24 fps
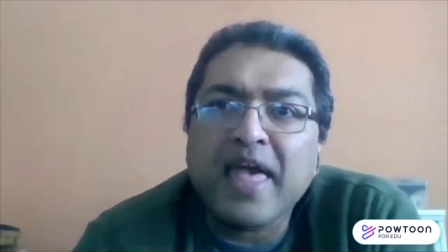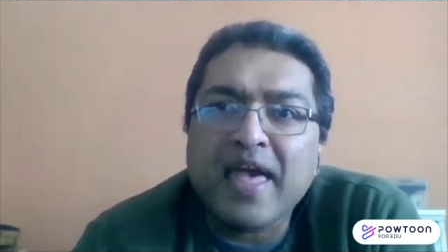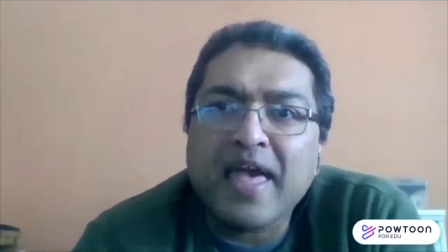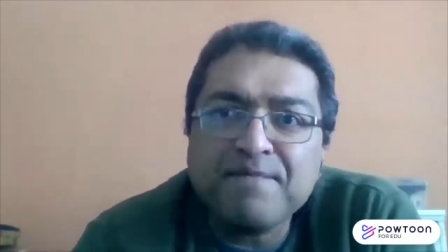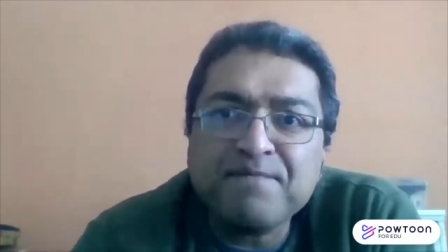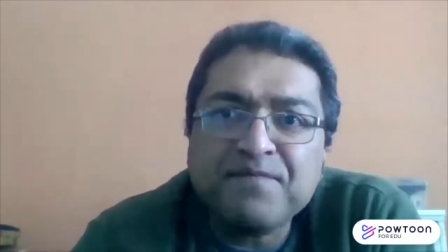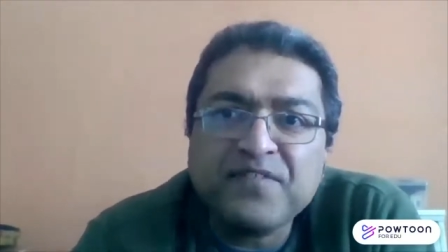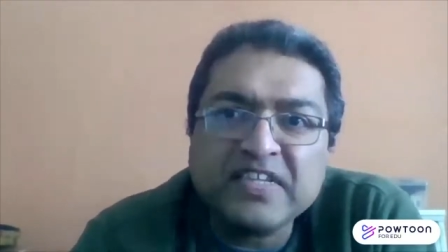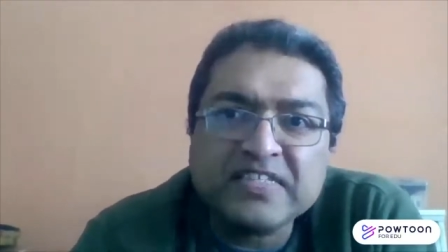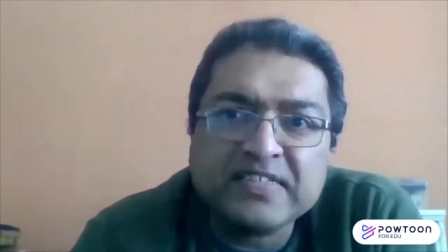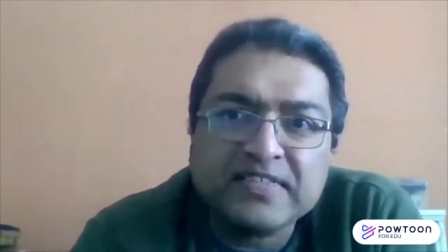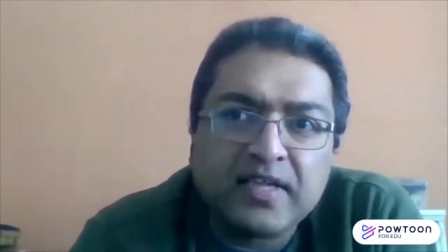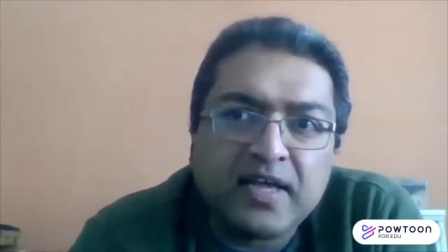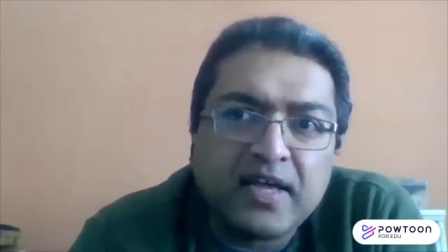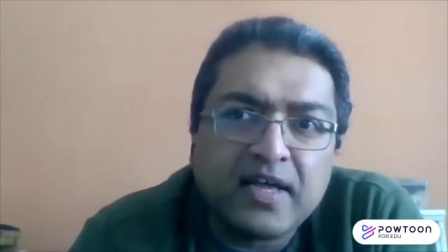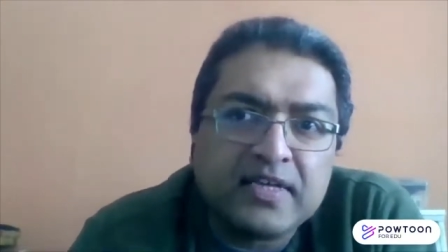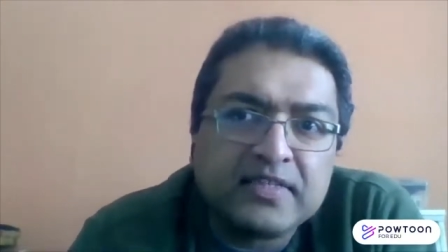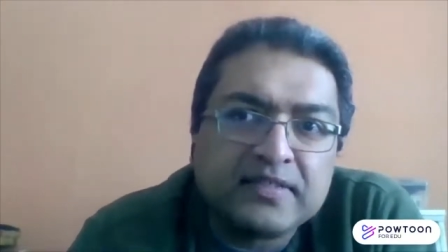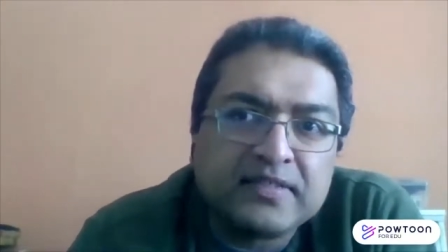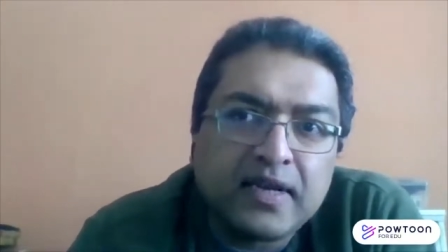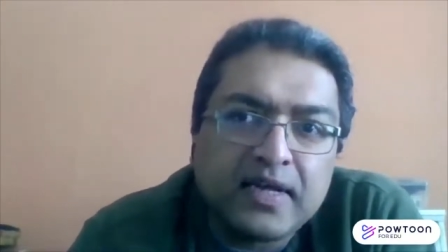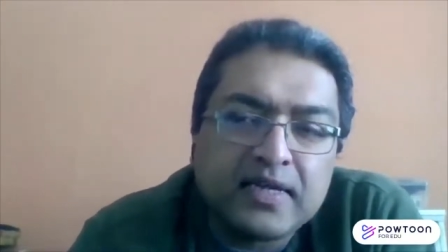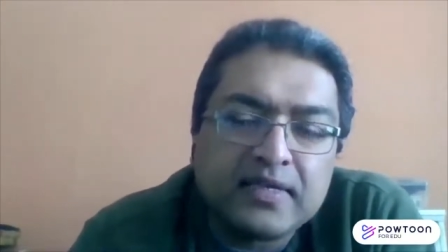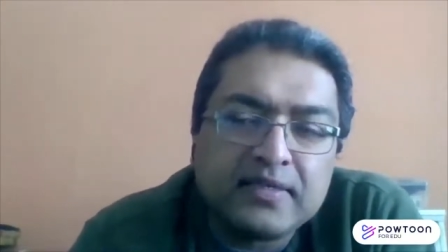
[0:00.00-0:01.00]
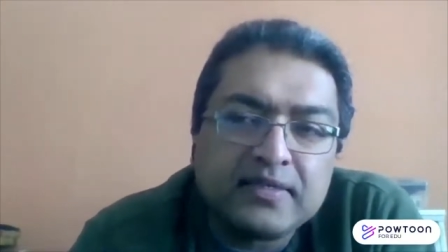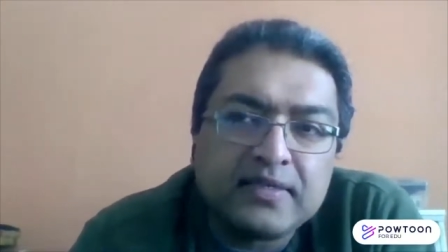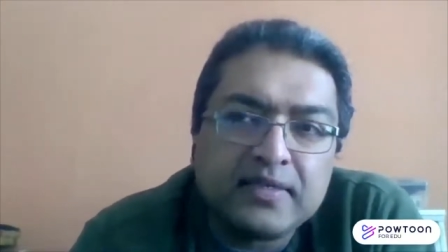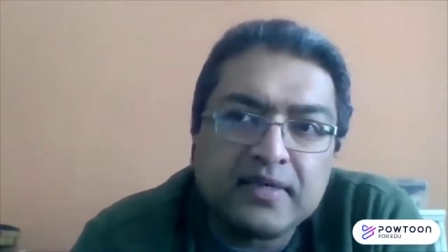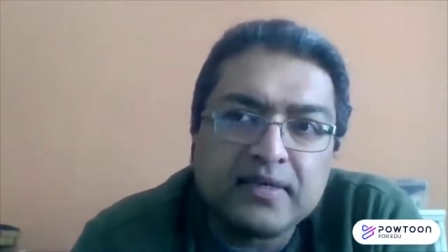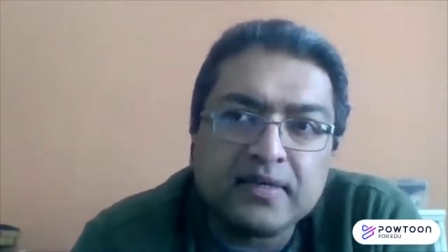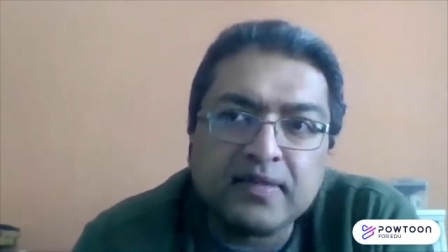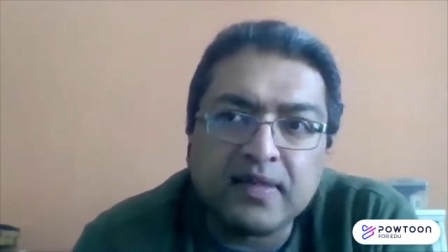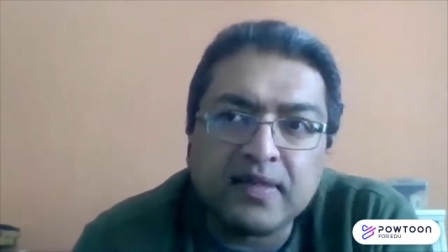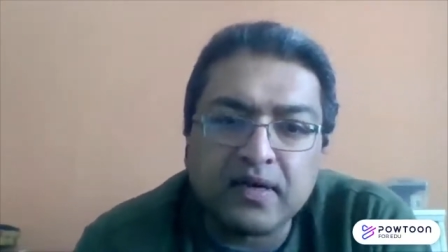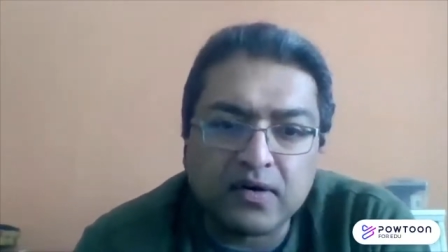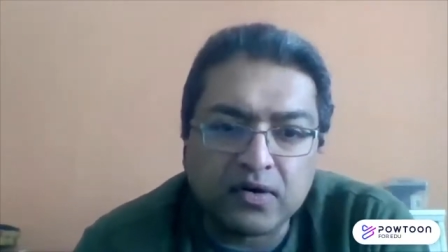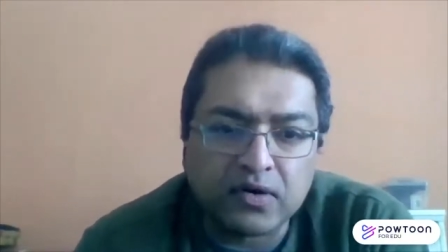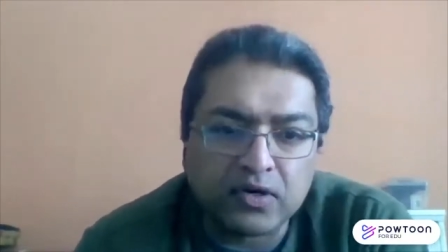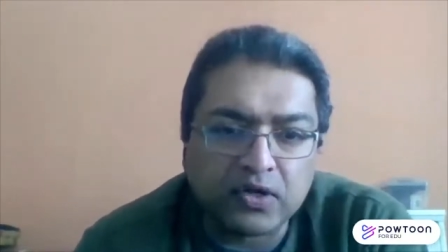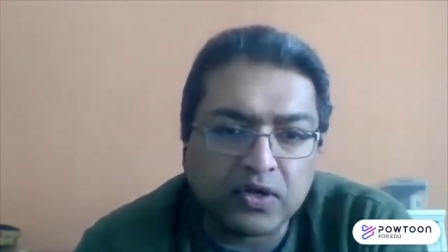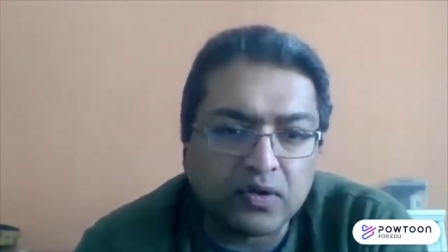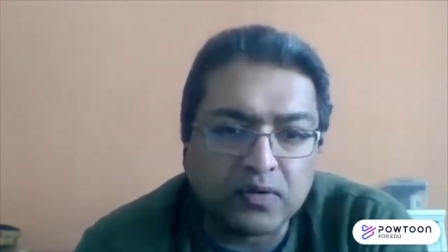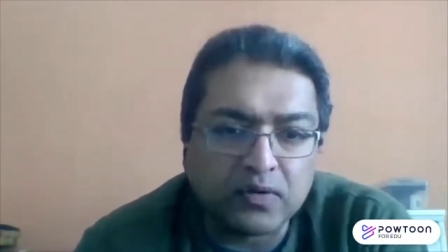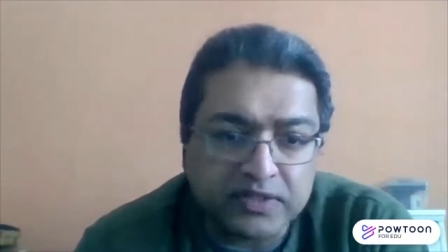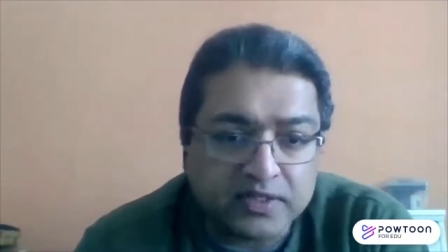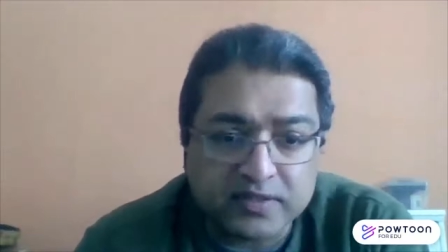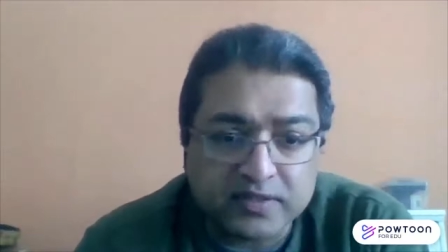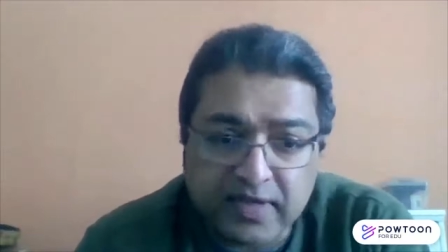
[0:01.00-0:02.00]
emphasize that idea that
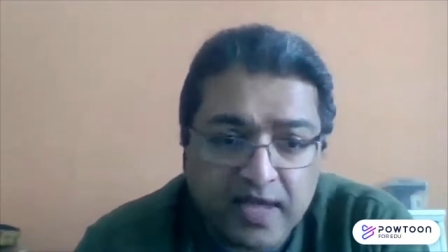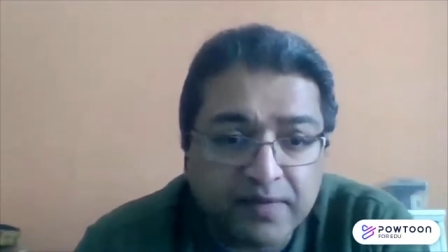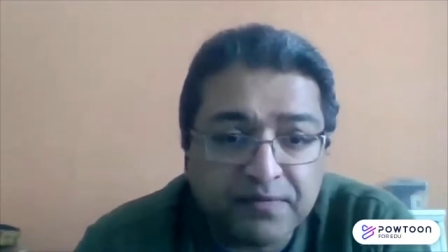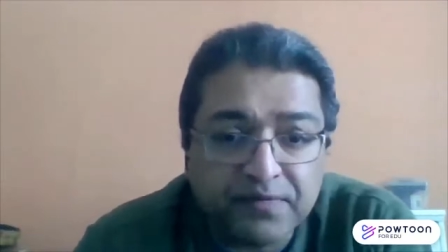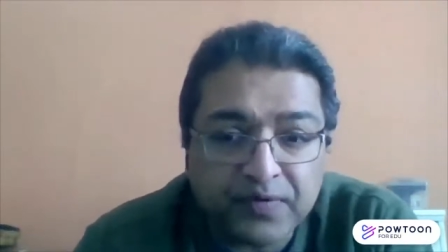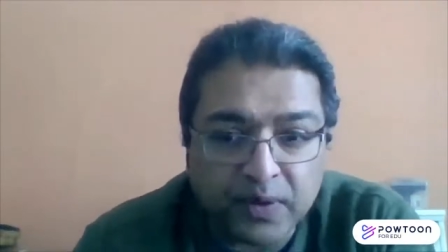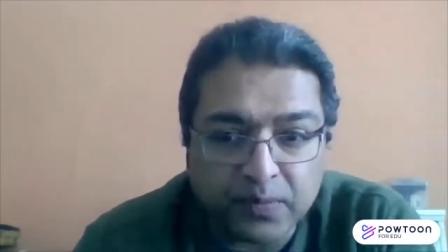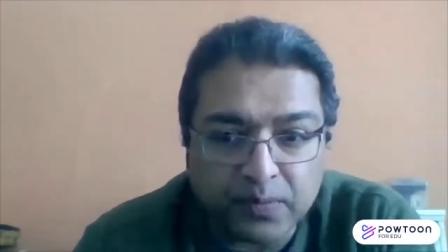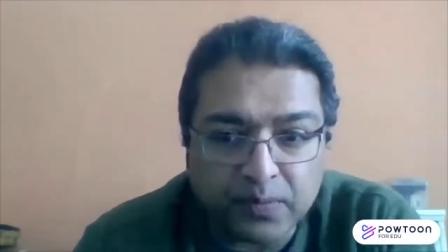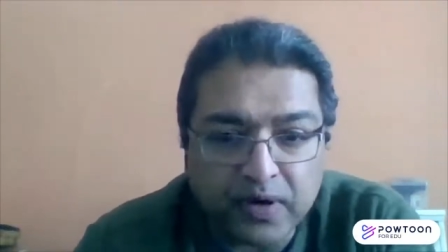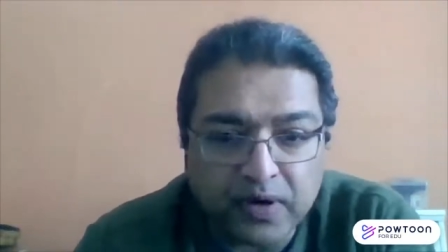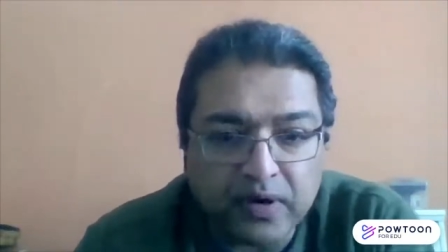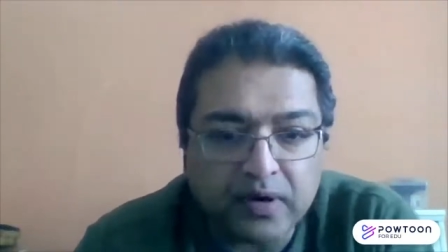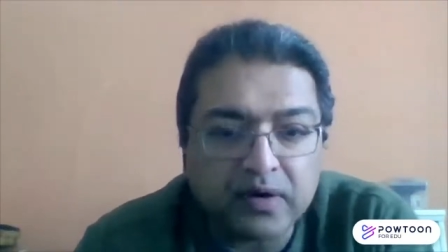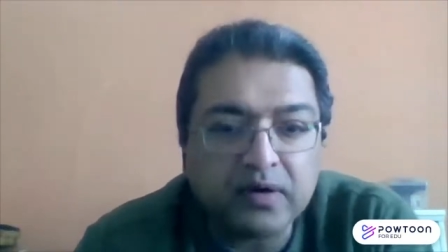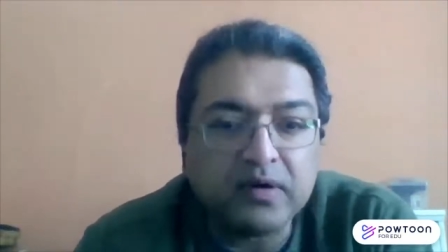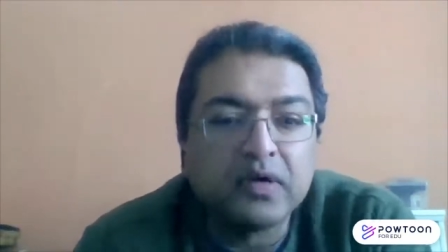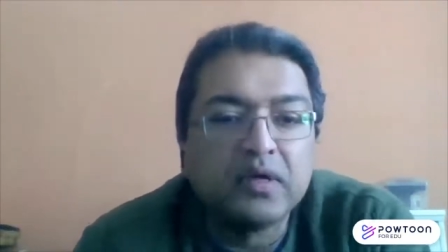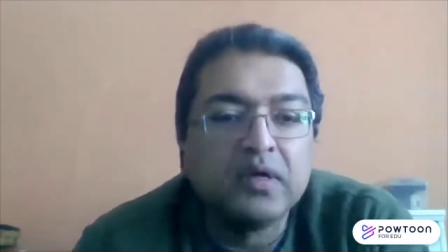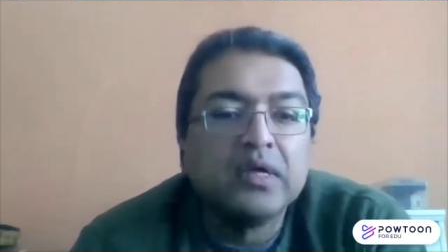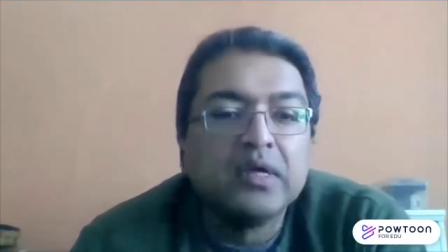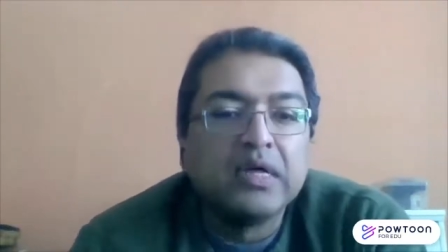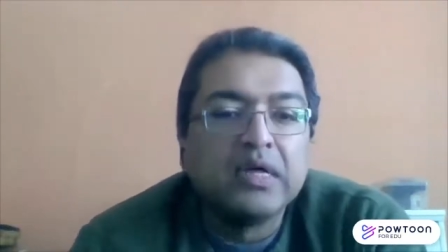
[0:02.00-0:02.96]
archaeology is everywhere